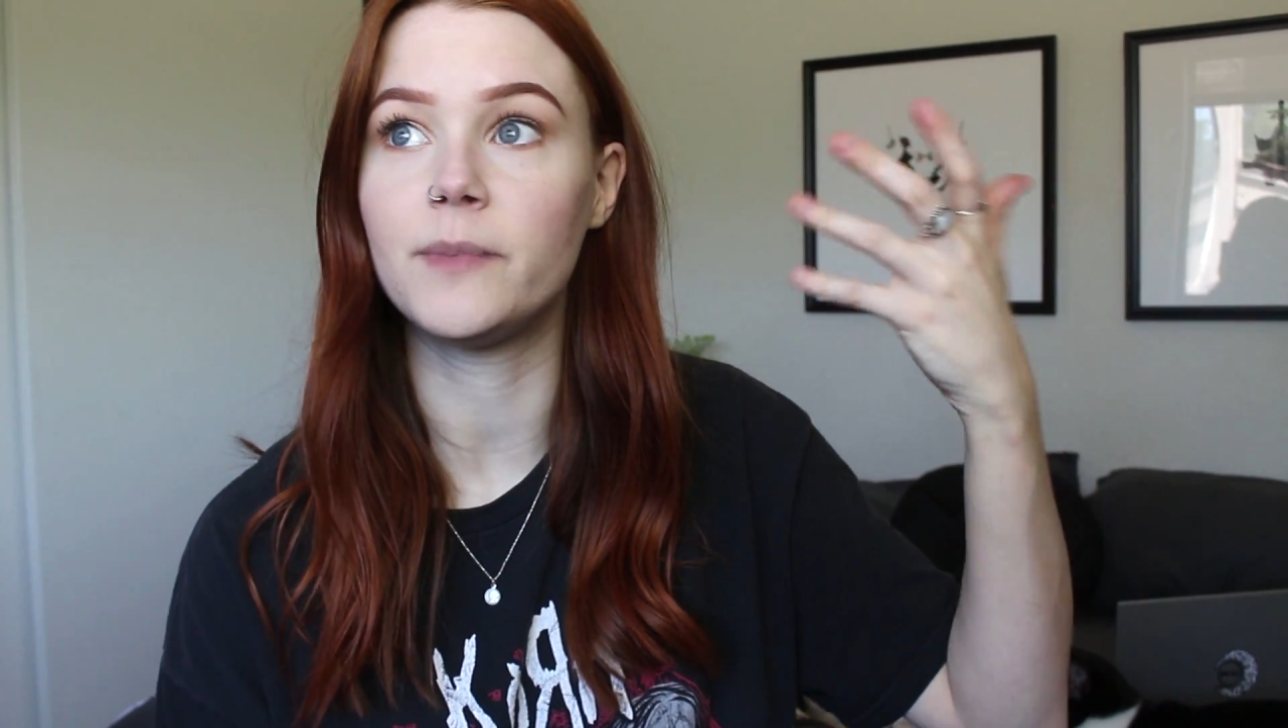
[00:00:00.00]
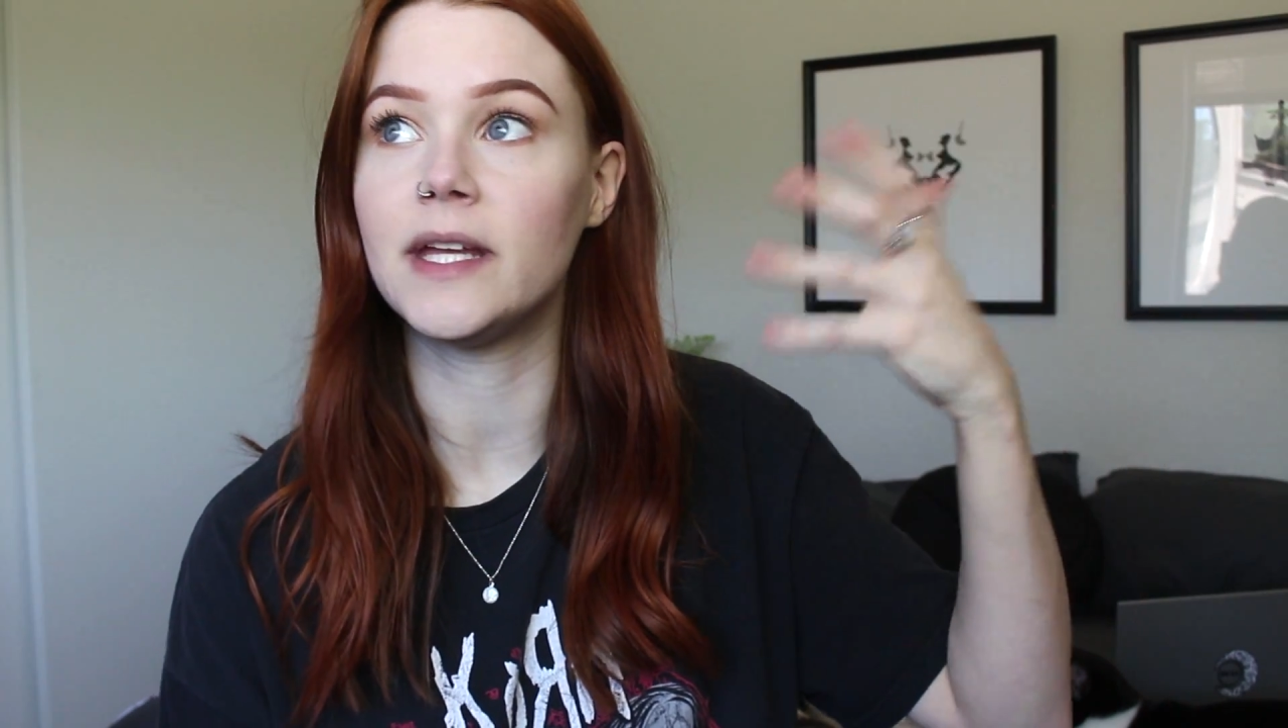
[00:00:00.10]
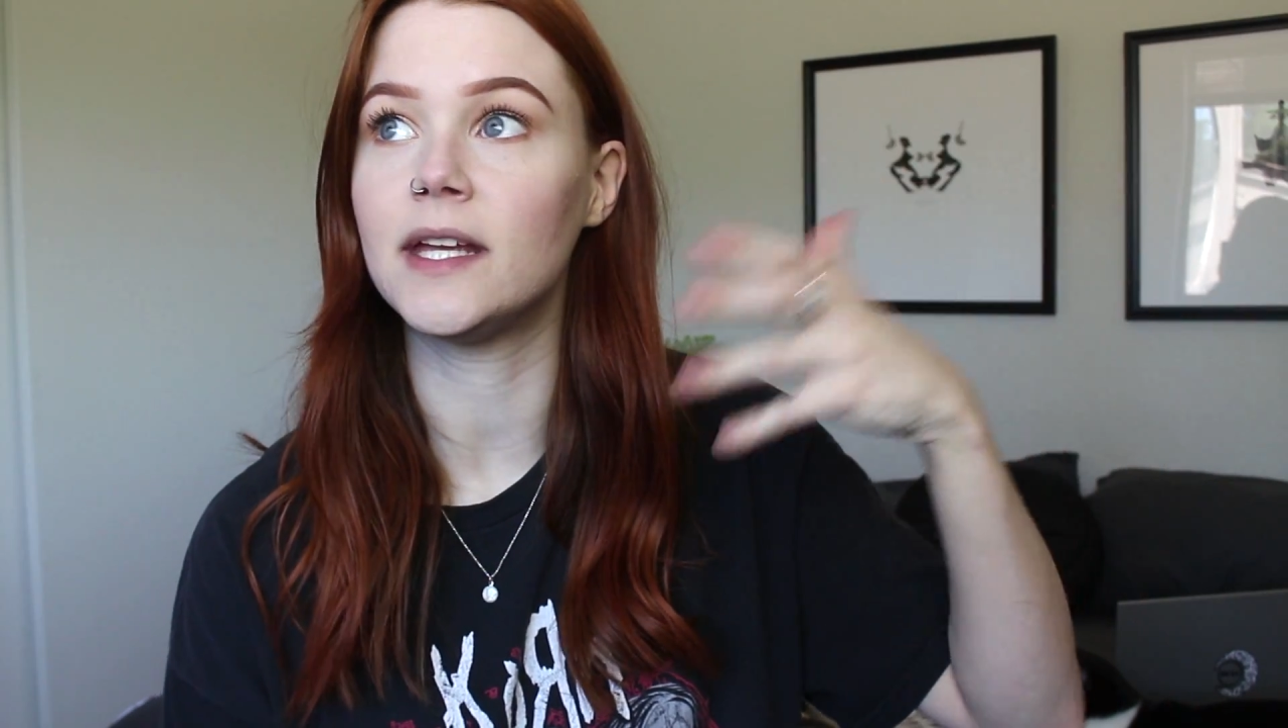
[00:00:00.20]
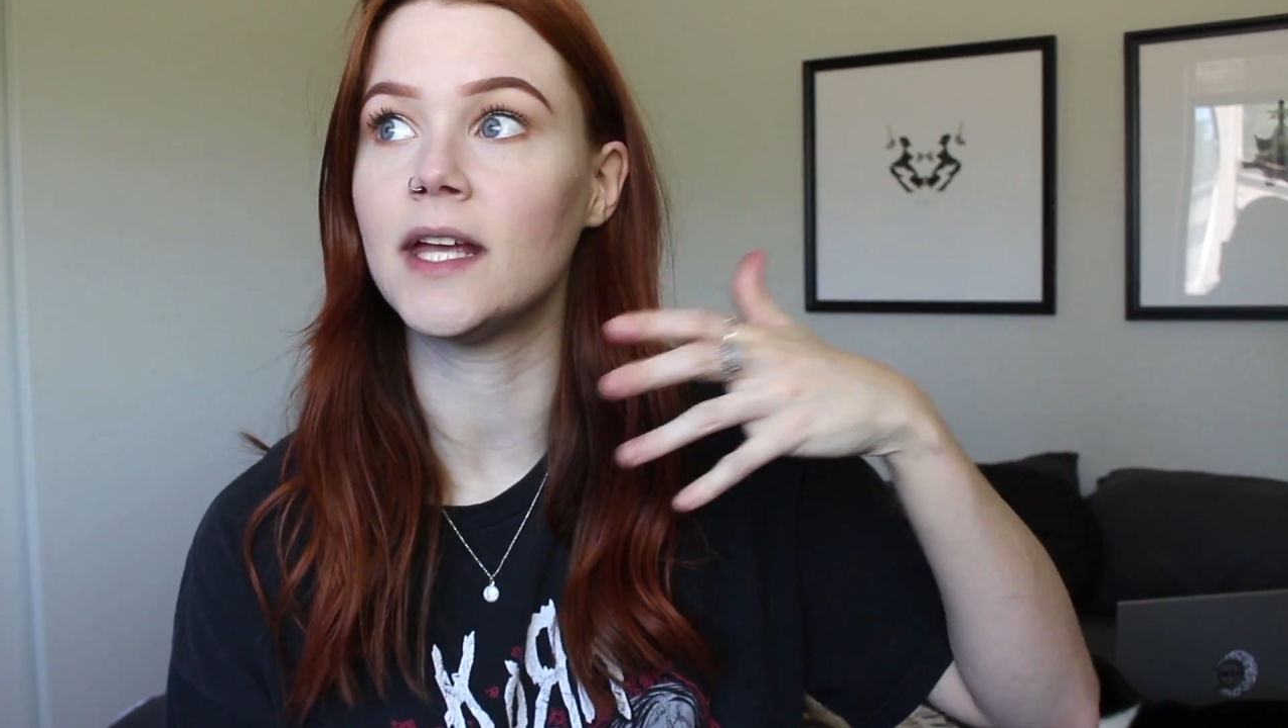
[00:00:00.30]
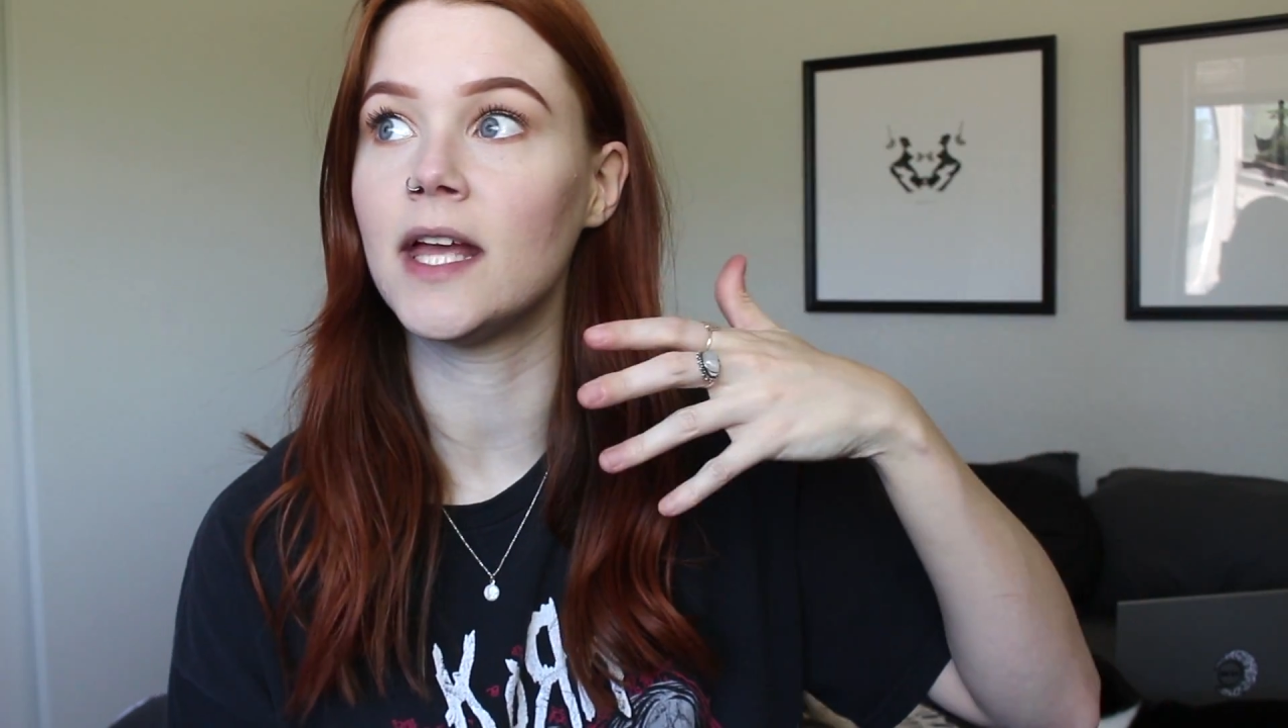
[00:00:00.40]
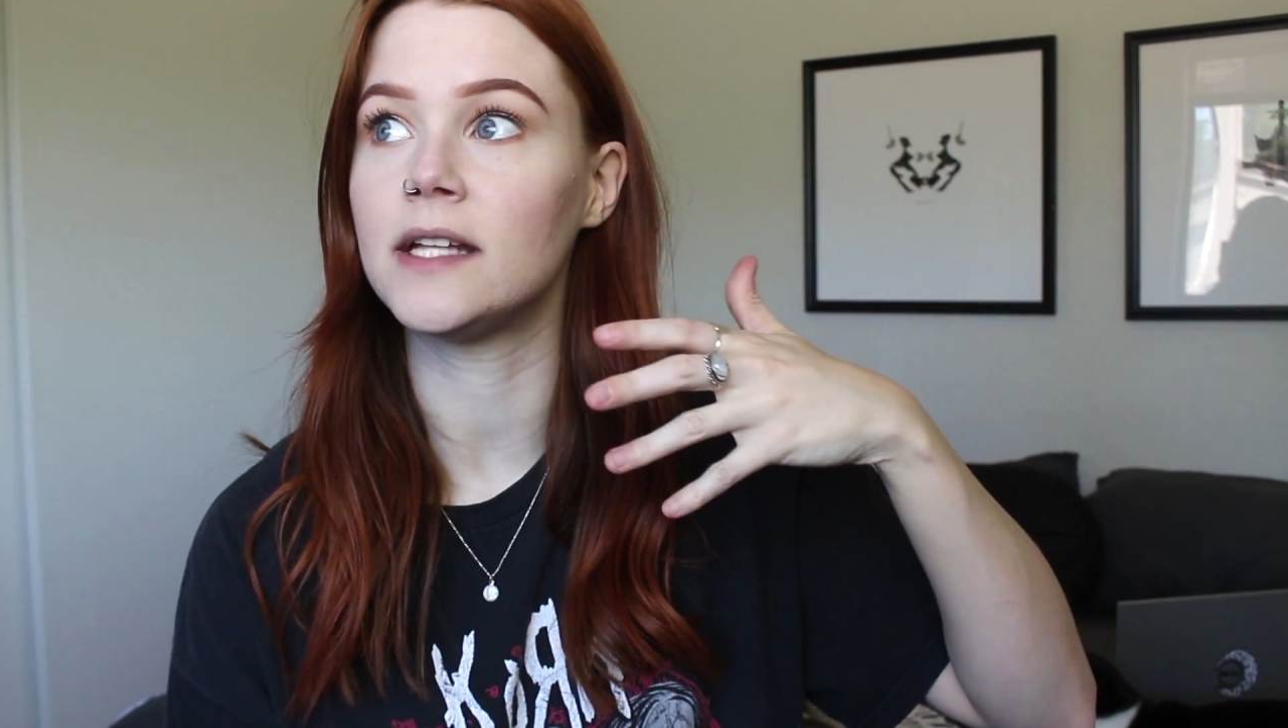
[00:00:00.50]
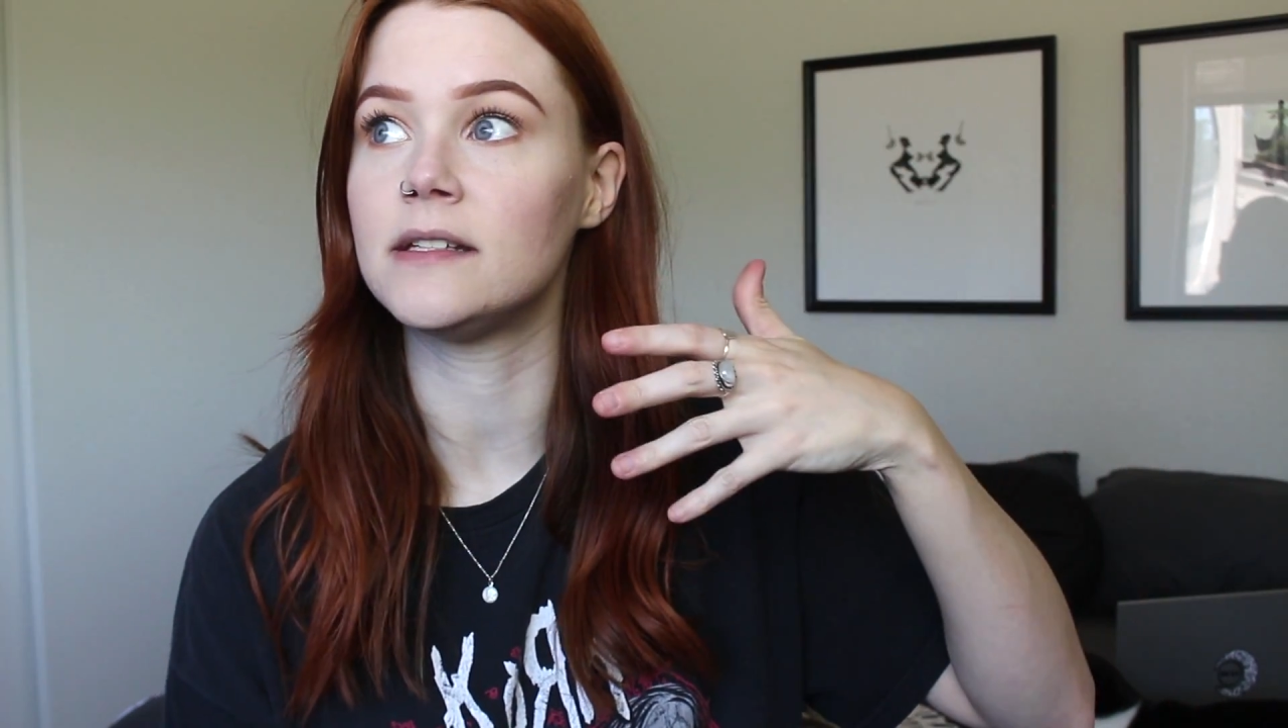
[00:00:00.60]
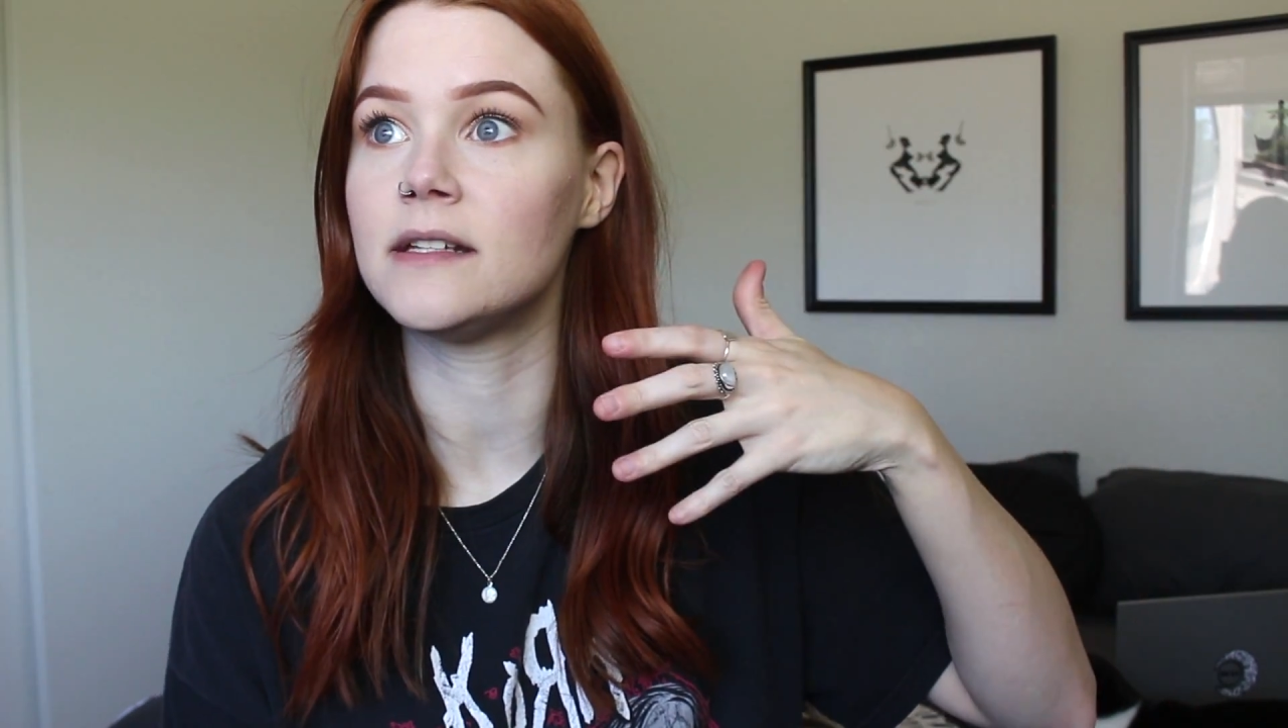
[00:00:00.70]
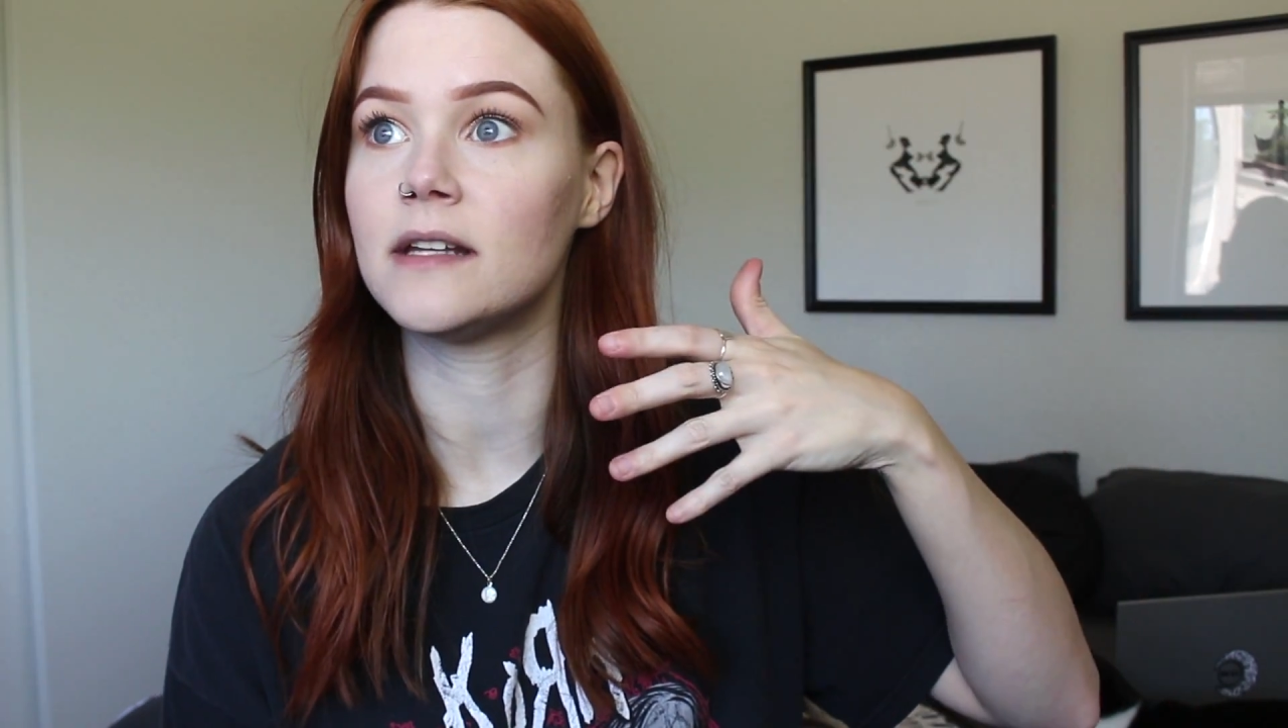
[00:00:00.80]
being in